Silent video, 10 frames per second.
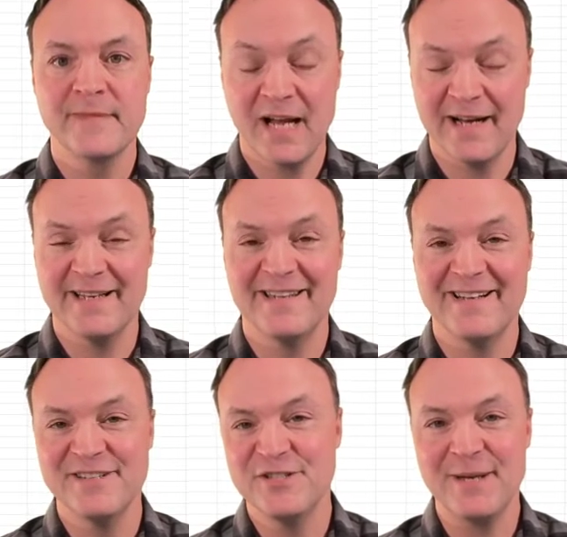Hi
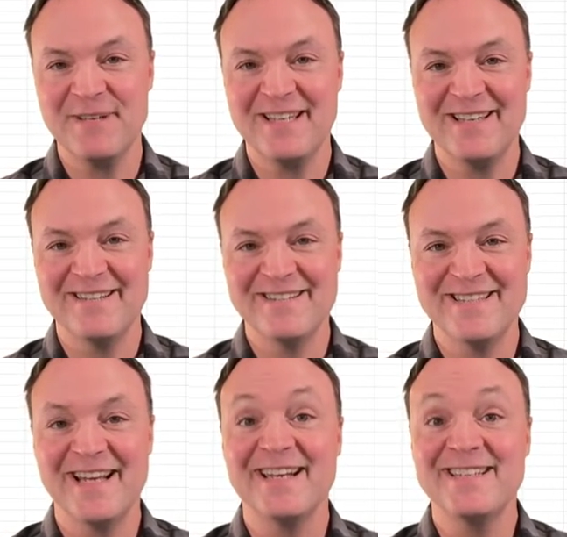there, Jamie Keat here
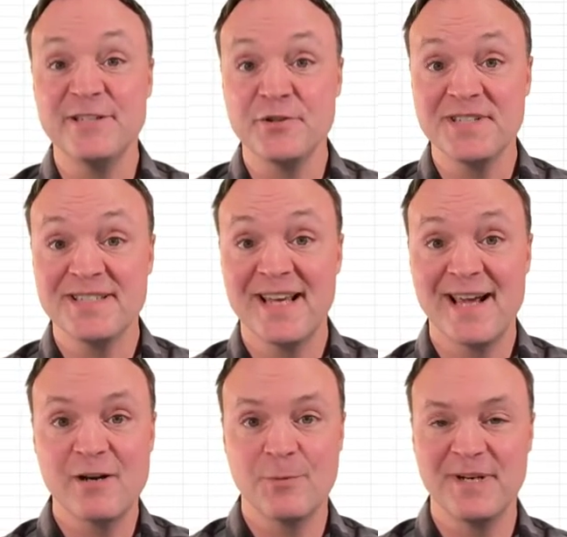today at Teachers
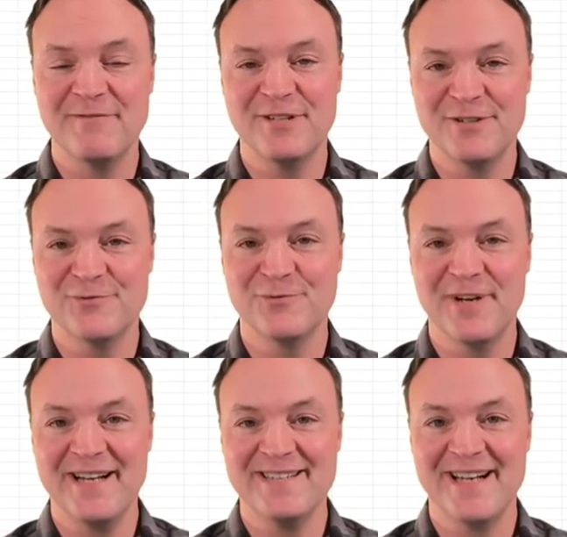Tech. Hope you're having a
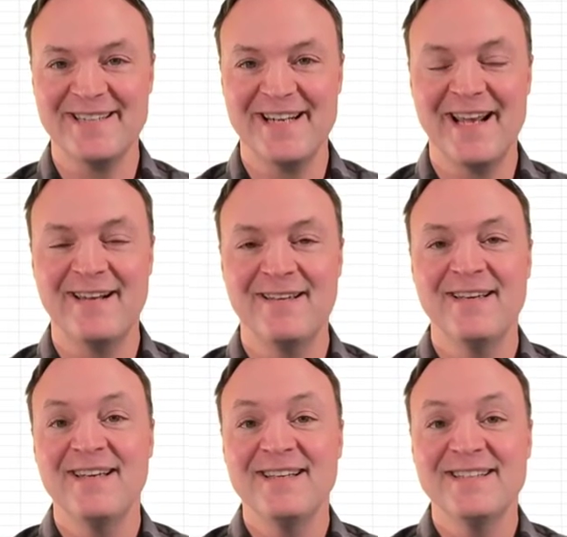great day today.
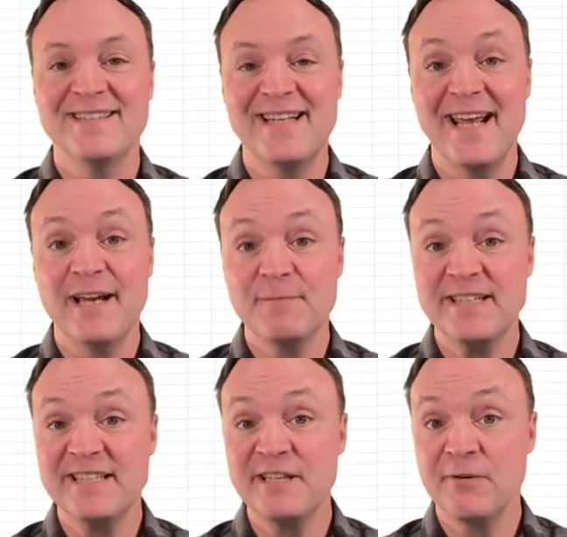Today I'm
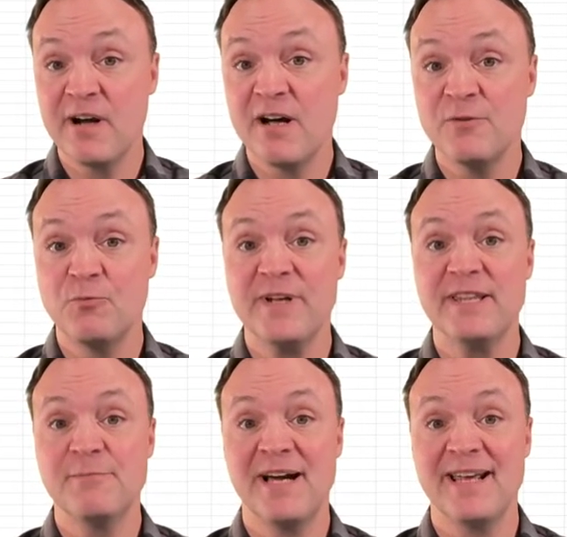continuing on
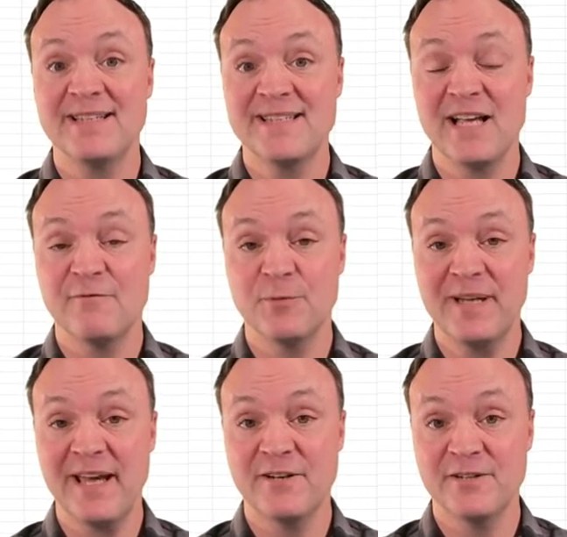with my Excel for
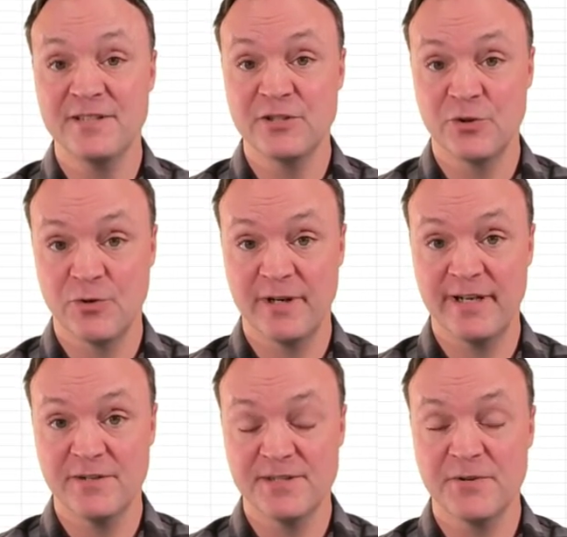Beginner
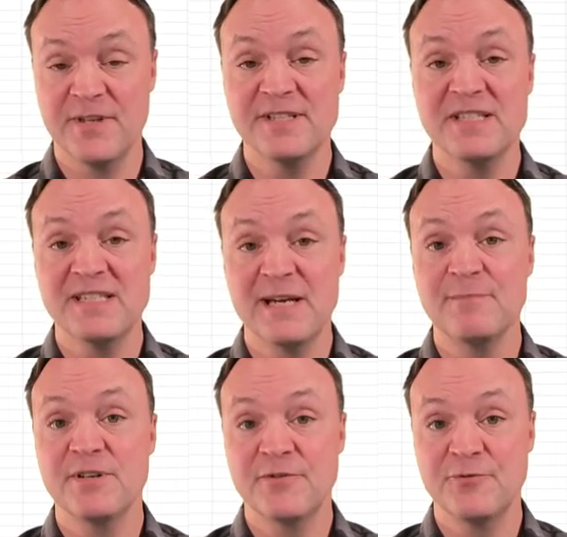tutorial. So this is
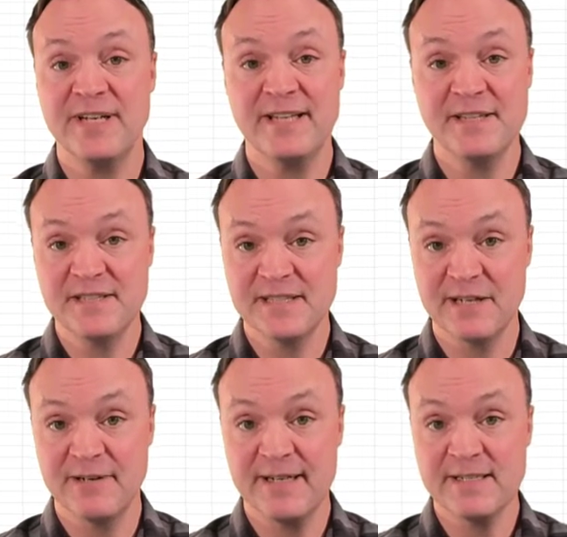number 3 in this
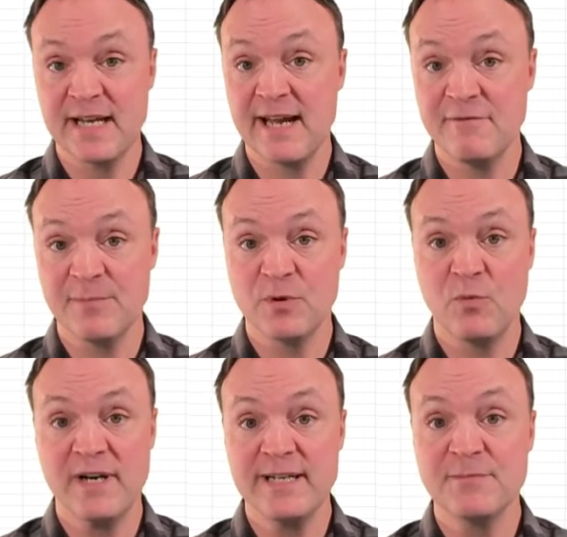series. I have number
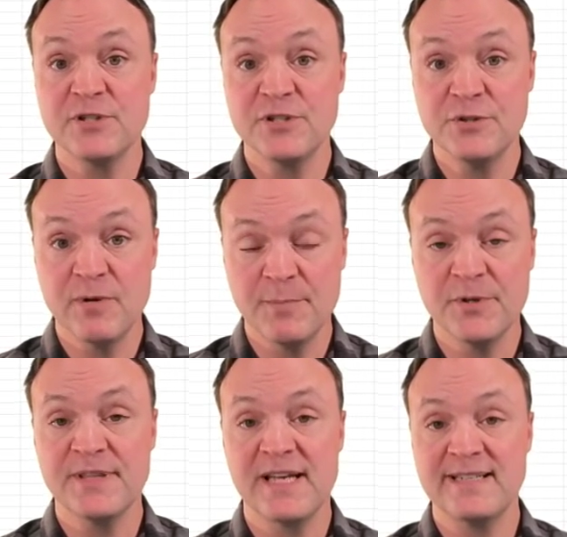1, number 2. I'll
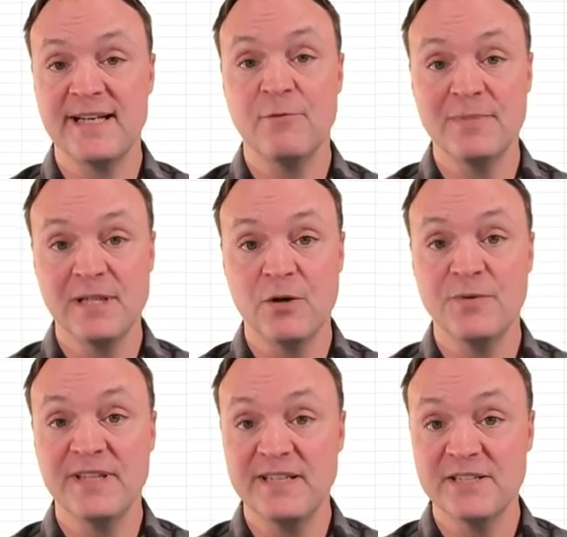put that down
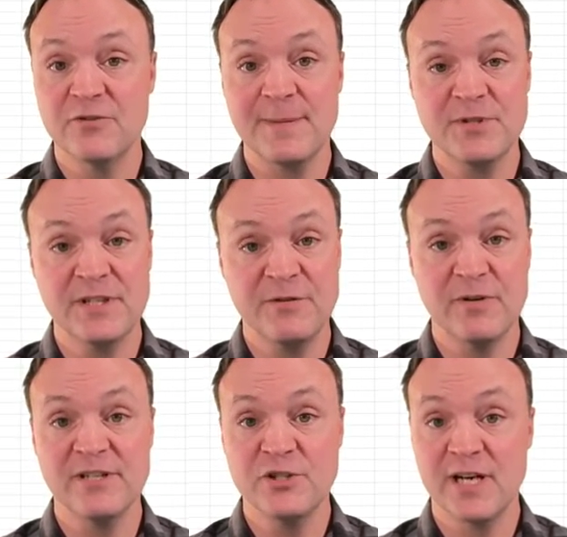below in the description if you
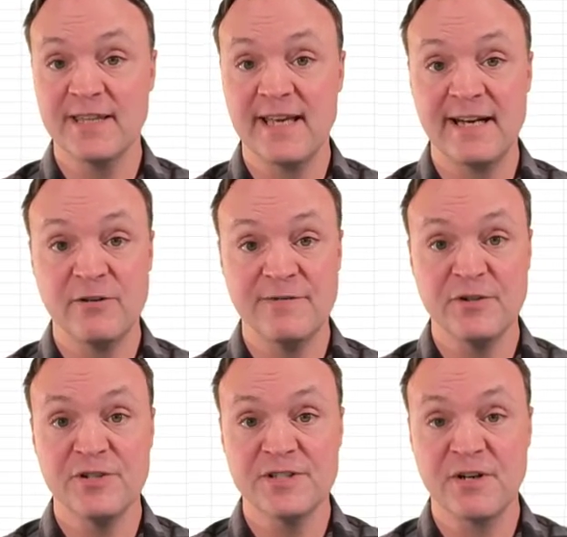want to check that out if
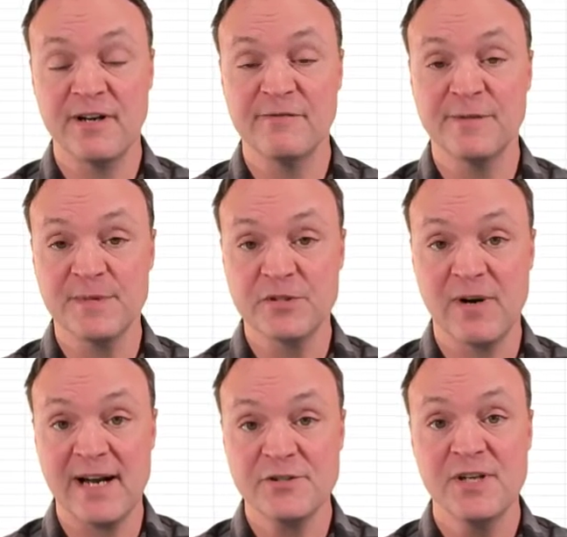you're just starting from
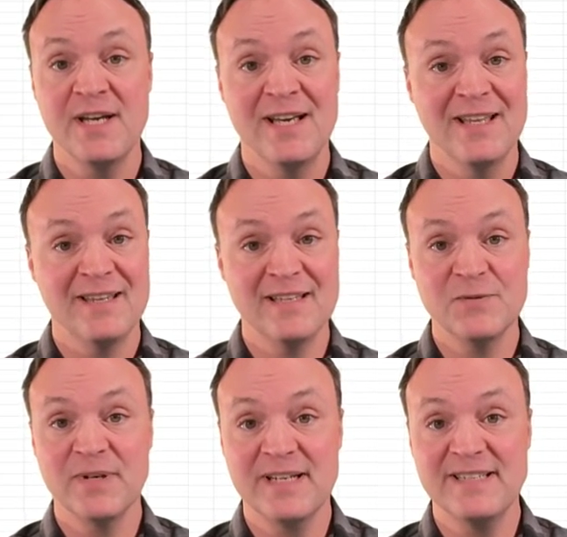scratch.
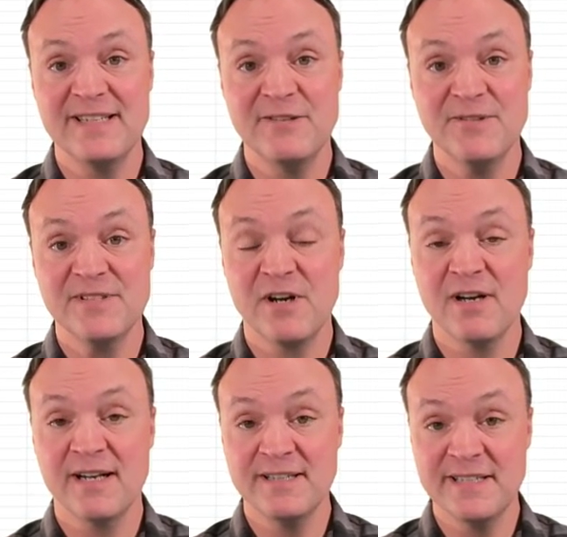This one continues
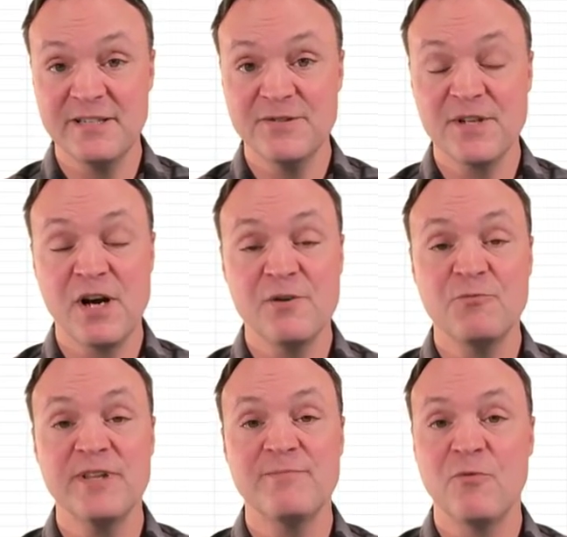on
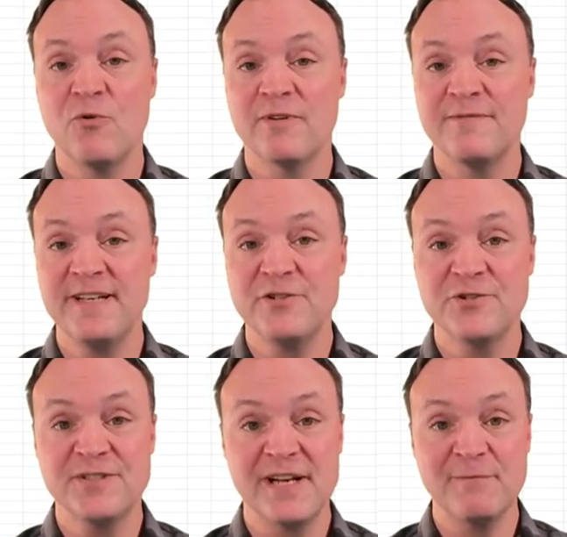with more
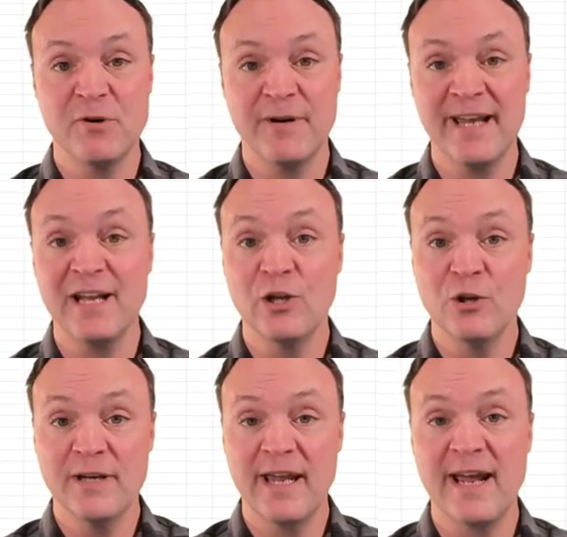features that I'm going
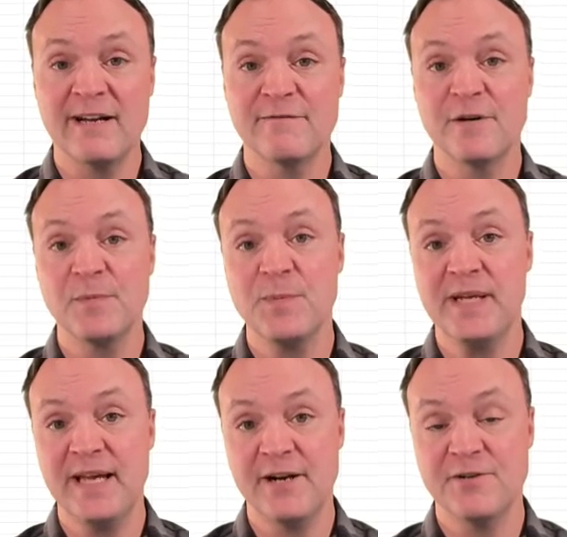and looking at it from a
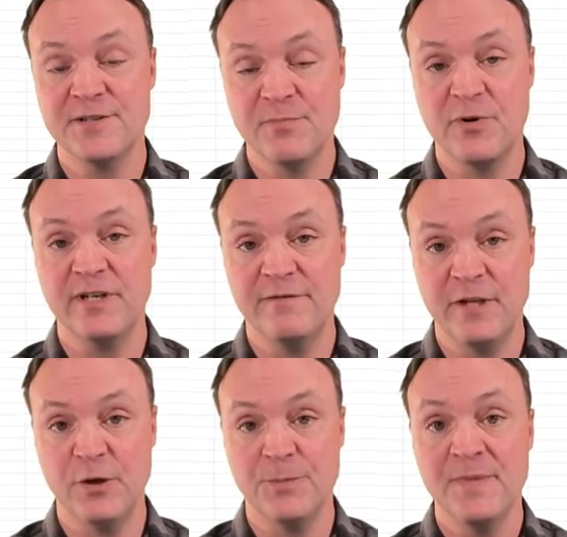beginner's point of
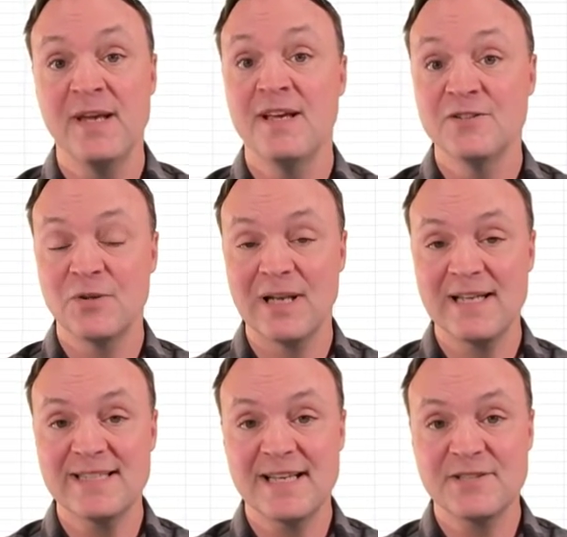view. So
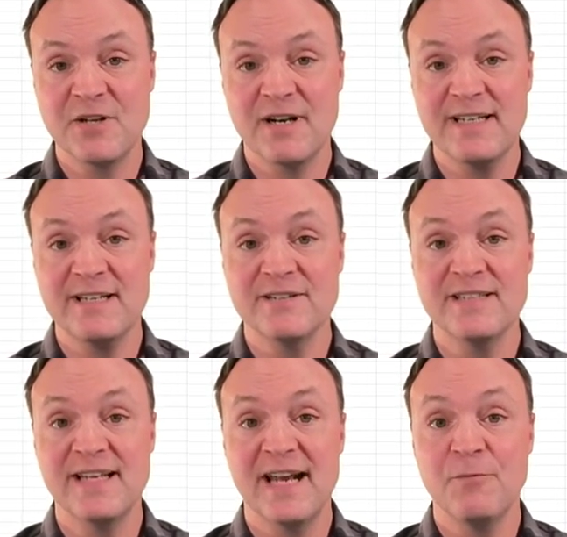let's get started here
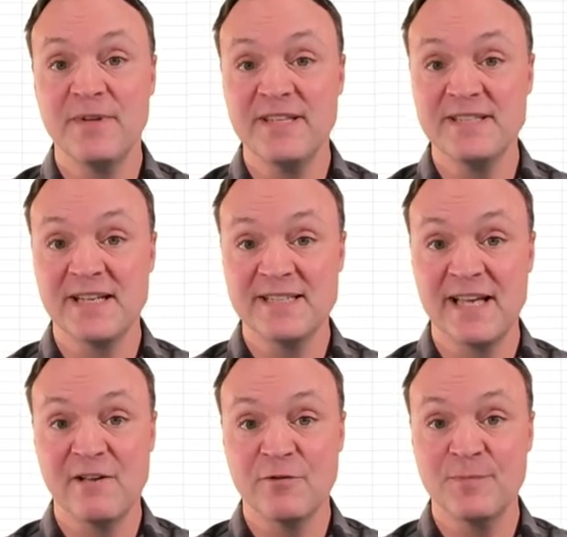today with this
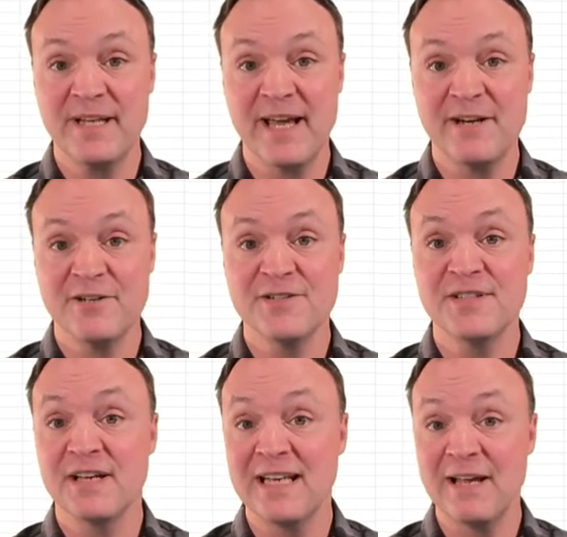Excel for
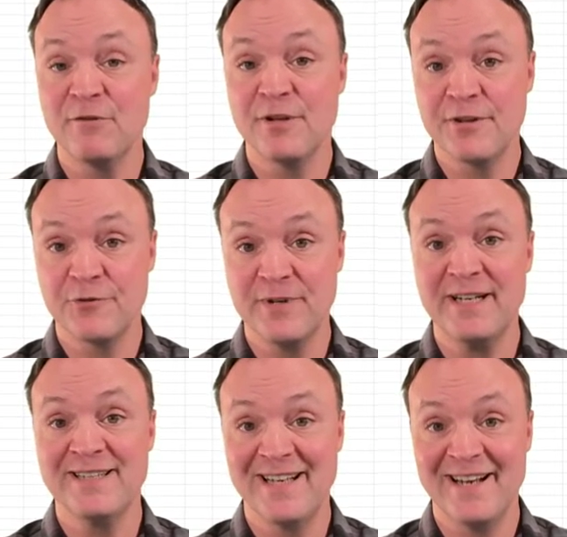Beginners level
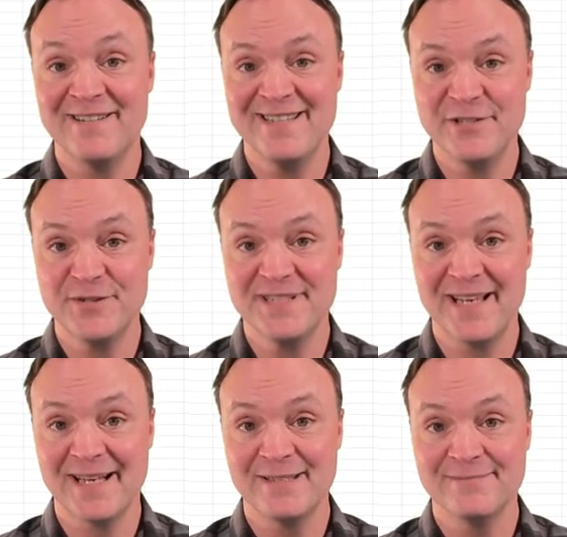3 today on Teachers Tech.